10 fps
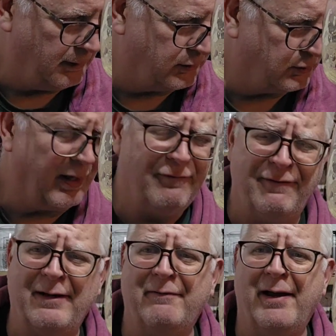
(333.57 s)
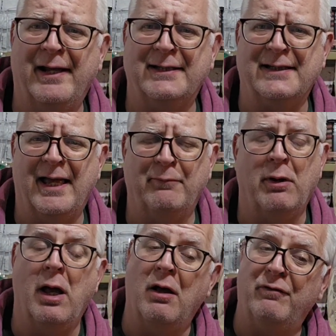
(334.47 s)
So I'll very rarely say,
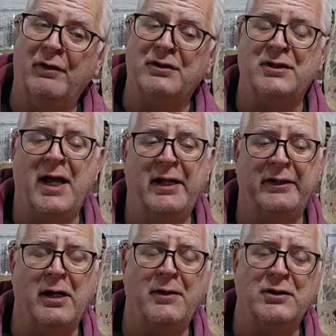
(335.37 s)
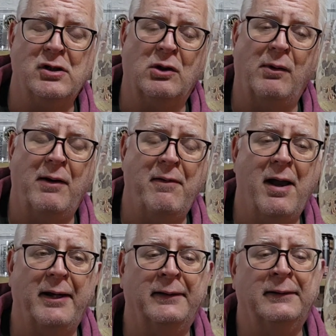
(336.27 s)
well, for the style, you know, it's not quite
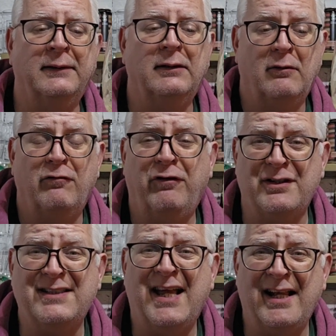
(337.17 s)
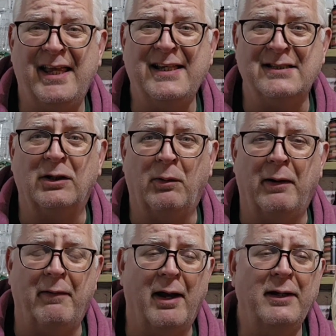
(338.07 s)
right. For the style, it isn't
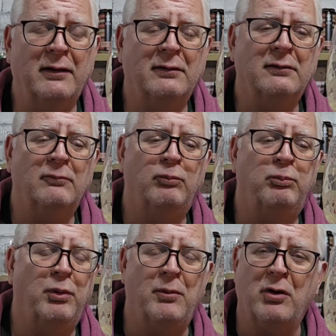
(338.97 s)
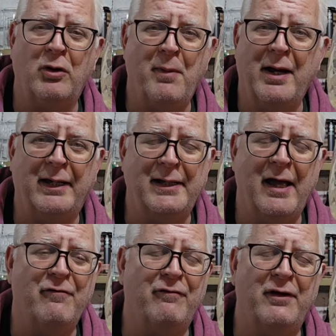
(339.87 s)
quite right, but I'm not going to mark it
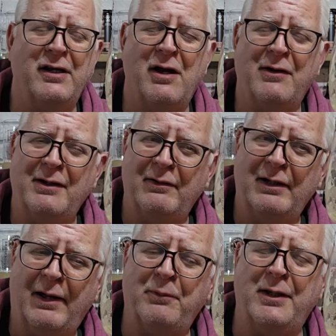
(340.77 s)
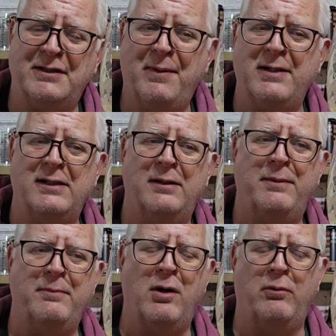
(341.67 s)
down for it. You know, I would expect a little
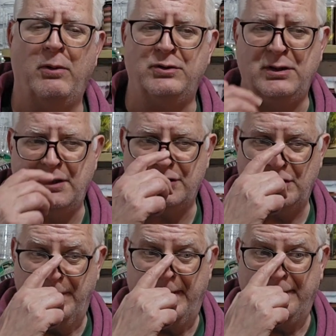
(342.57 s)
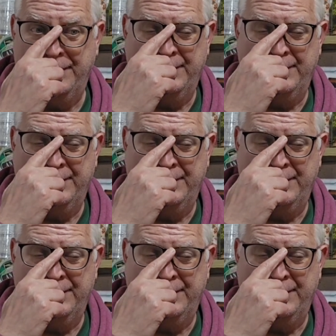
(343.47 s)
bit more roastiness to it.